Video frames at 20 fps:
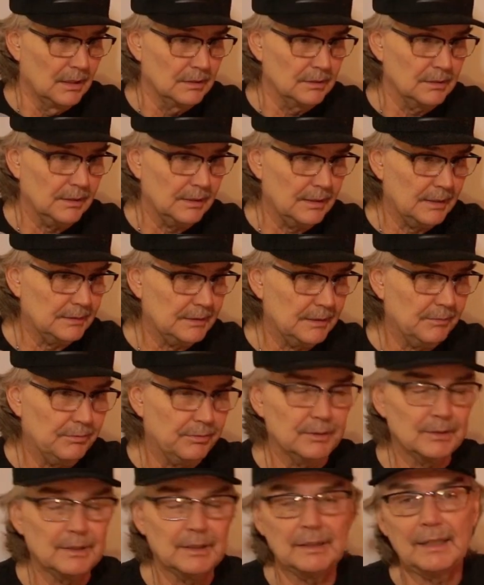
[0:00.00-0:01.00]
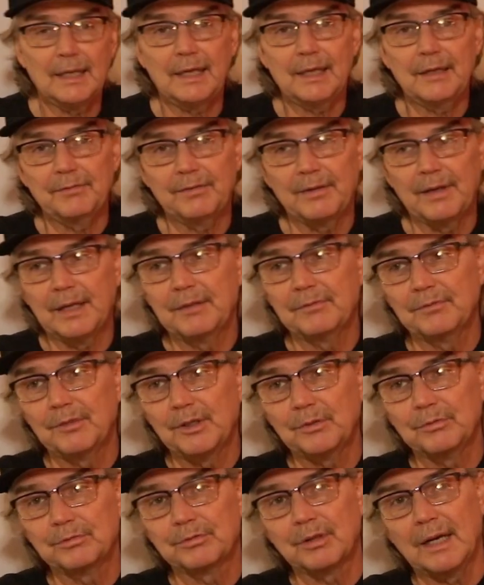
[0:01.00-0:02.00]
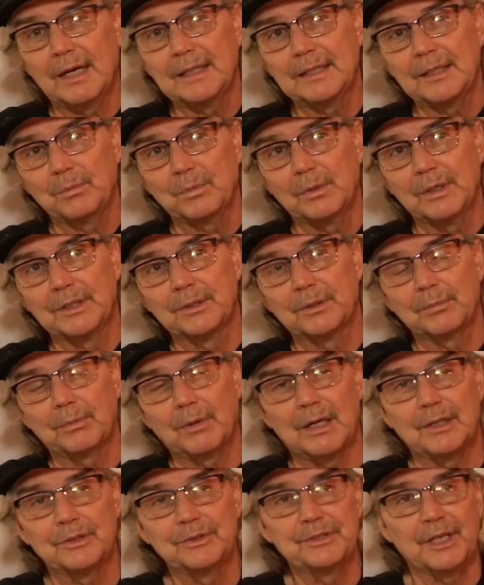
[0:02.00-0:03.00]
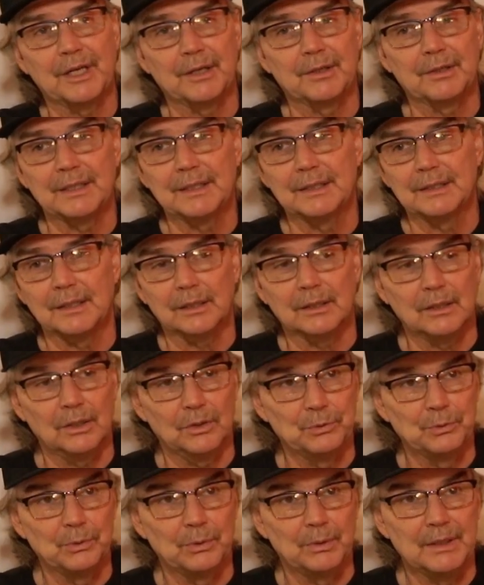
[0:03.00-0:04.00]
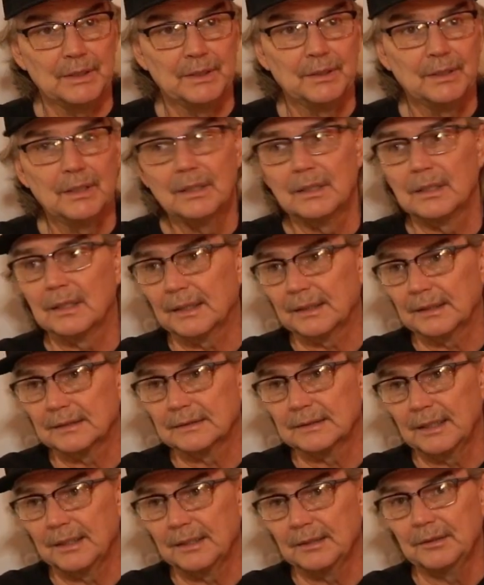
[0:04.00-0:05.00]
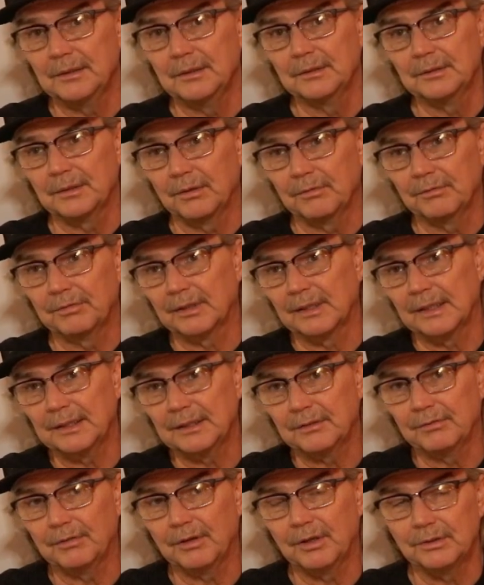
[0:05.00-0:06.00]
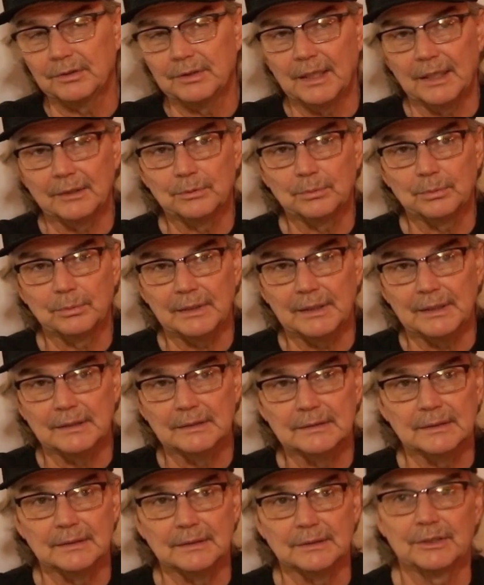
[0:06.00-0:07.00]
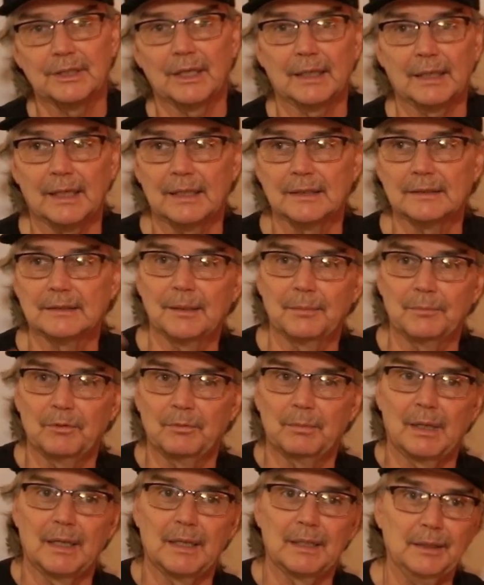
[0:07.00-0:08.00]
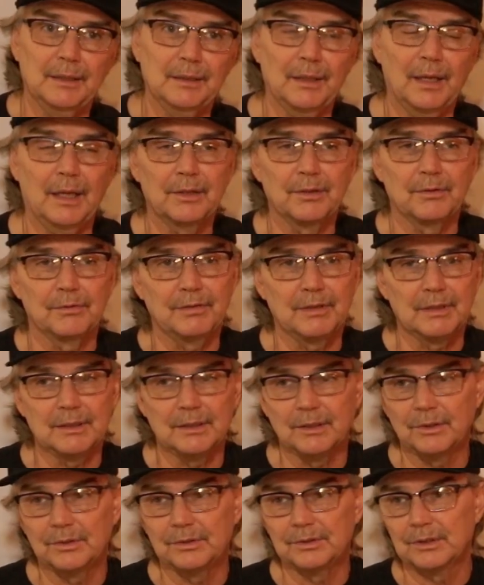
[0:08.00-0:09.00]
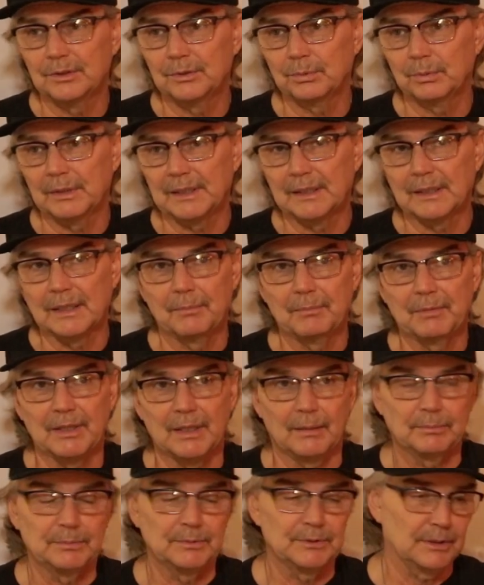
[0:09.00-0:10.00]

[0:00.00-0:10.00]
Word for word: So that's it for today. Fan Vote Friday winner, Wild Cherry, and a close one. Like I said, don't forget to vote next week's, and check out some of my other videos this week coming up.